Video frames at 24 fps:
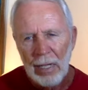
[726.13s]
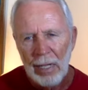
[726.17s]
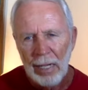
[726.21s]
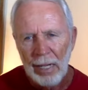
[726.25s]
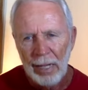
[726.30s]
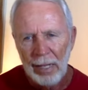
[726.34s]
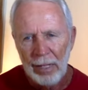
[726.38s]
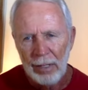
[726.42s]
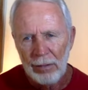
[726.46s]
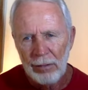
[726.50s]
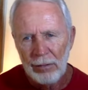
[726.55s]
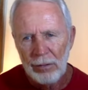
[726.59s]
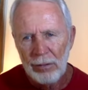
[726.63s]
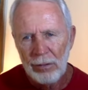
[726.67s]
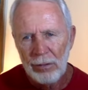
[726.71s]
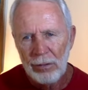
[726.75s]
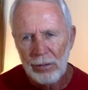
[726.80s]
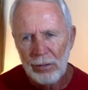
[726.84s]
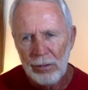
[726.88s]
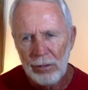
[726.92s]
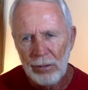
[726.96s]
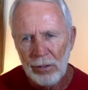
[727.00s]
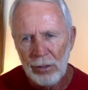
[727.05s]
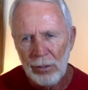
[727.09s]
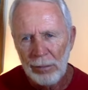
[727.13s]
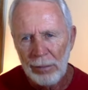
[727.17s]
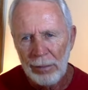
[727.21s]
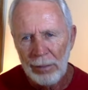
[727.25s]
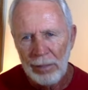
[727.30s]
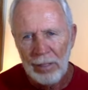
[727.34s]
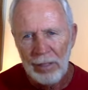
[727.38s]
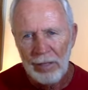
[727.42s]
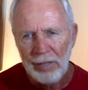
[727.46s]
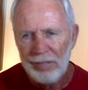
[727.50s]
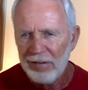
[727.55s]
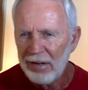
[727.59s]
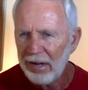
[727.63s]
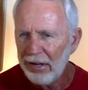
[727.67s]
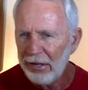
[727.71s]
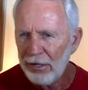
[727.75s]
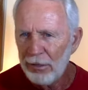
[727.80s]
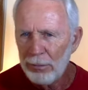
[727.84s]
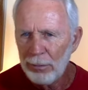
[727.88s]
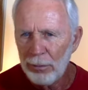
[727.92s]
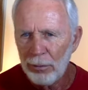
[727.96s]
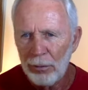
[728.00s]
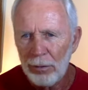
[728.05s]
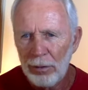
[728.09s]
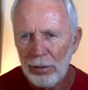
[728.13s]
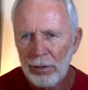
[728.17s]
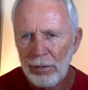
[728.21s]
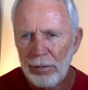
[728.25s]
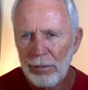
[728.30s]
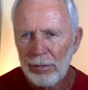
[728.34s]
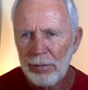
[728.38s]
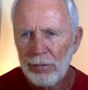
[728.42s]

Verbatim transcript: and completely valuable